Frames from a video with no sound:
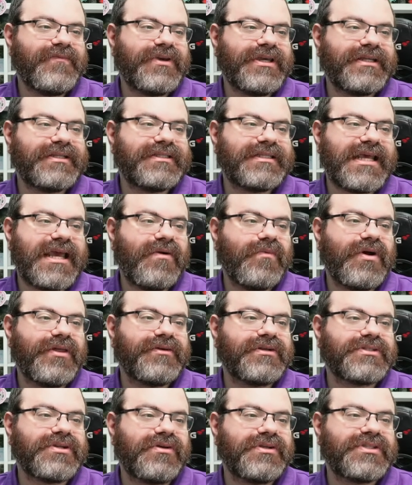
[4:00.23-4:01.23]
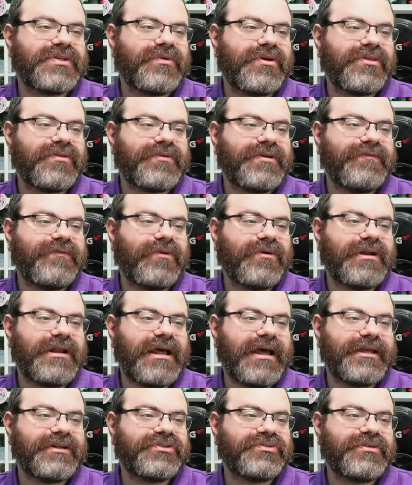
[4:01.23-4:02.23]
we can say, well, there's also a three four
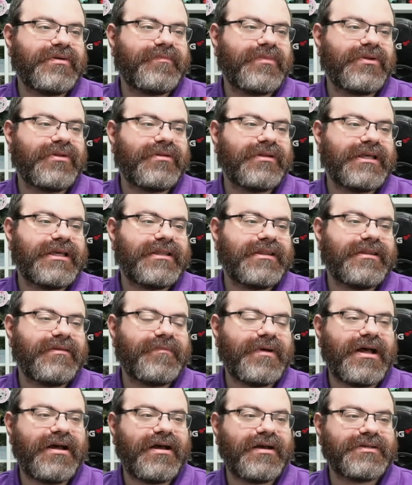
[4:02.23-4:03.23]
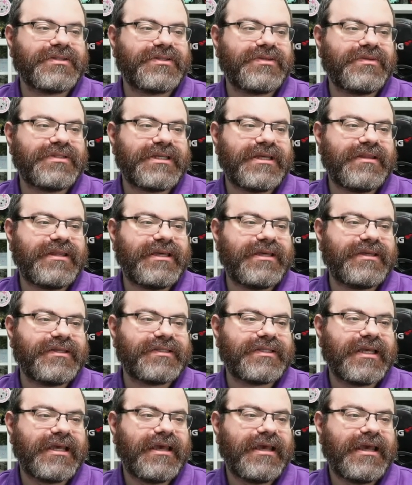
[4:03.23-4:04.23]
nine triple in the box using
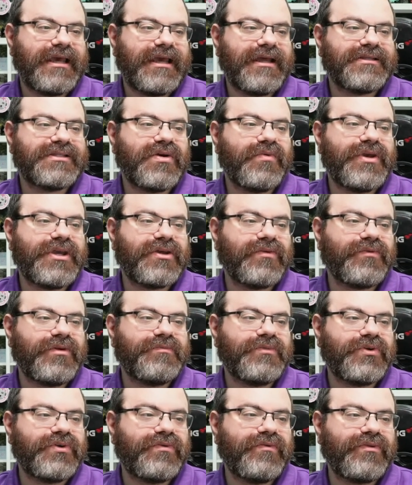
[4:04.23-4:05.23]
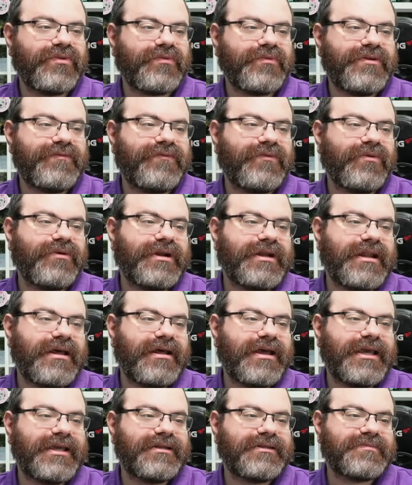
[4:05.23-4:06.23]
these. And so we can remove three, four, and
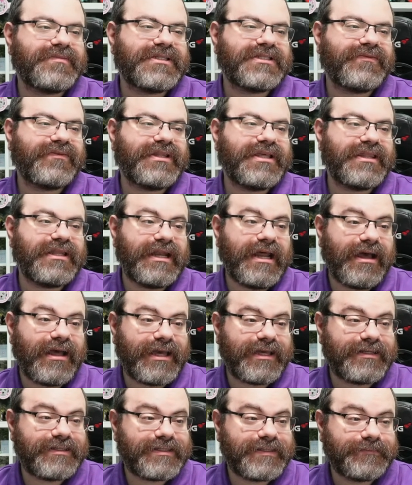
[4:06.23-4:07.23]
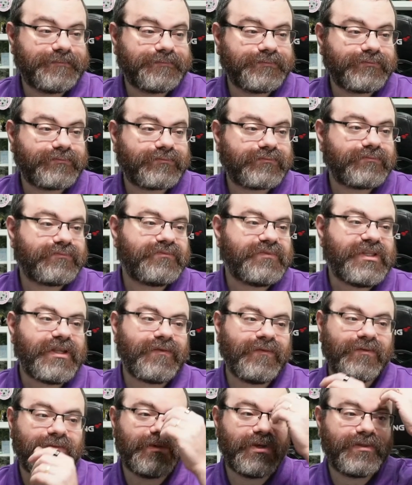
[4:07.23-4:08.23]
nine, specifically the nines,
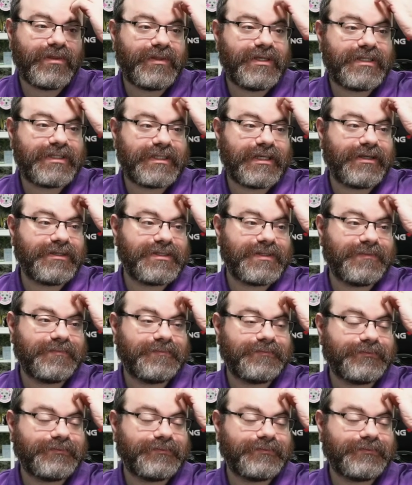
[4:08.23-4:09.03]
from both of these cells.